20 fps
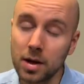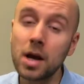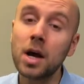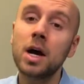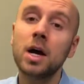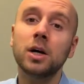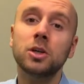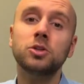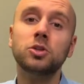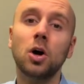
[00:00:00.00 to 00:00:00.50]

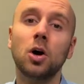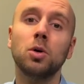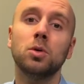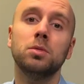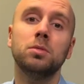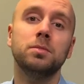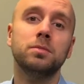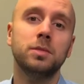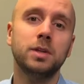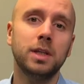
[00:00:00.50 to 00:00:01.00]

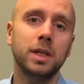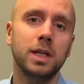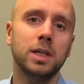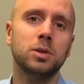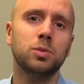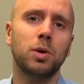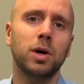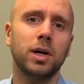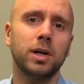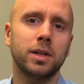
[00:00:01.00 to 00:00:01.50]
So these
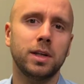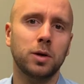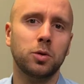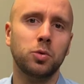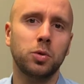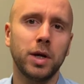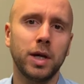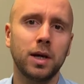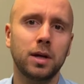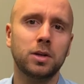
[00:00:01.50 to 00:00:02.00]
were the
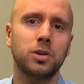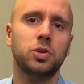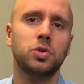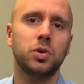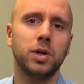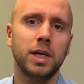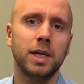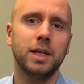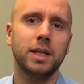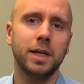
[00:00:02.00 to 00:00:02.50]
quick
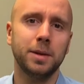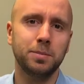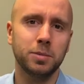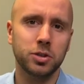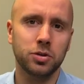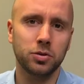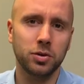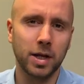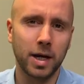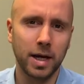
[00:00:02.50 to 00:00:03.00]
3 tips
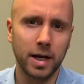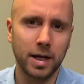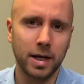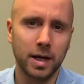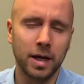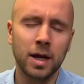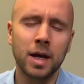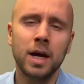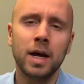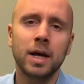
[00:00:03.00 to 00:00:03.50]
today.